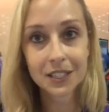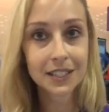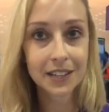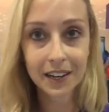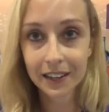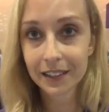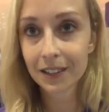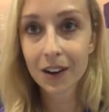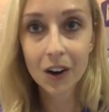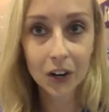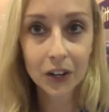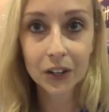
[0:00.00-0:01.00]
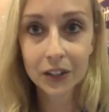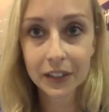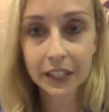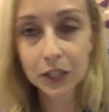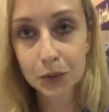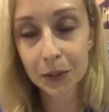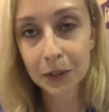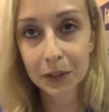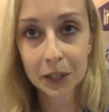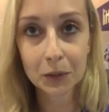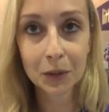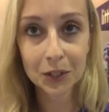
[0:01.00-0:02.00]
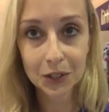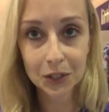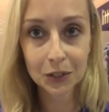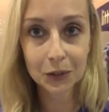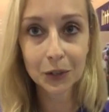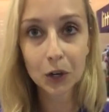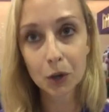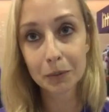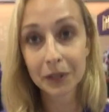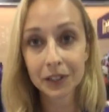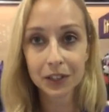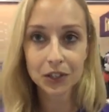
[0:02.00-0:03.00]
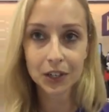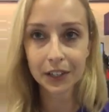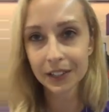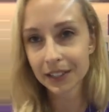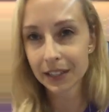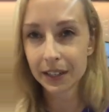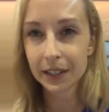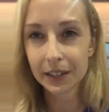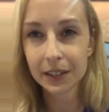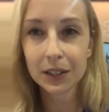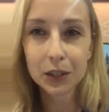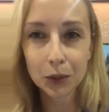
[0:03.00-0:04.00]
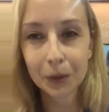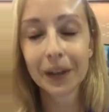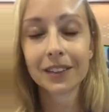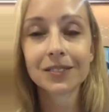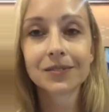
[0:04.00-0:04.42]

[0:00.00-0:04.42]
design or art or things where you really want to incorporate electronics in a, a new way.